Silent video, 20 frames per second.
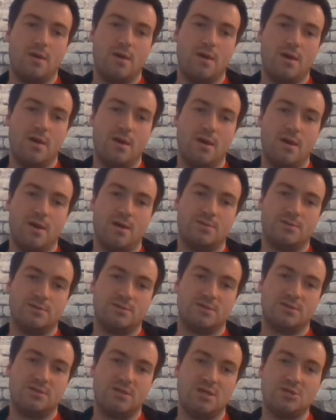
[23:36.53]
And
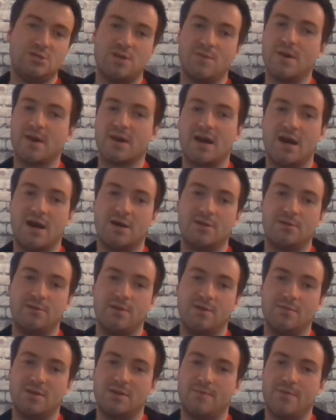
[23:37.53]
TJ
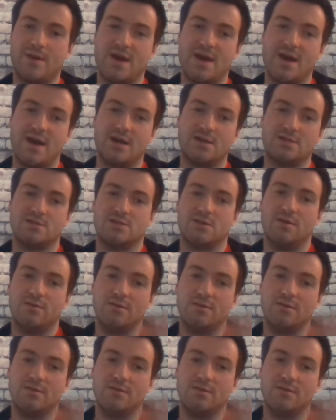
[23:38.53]
McConnell, I'm going to pass.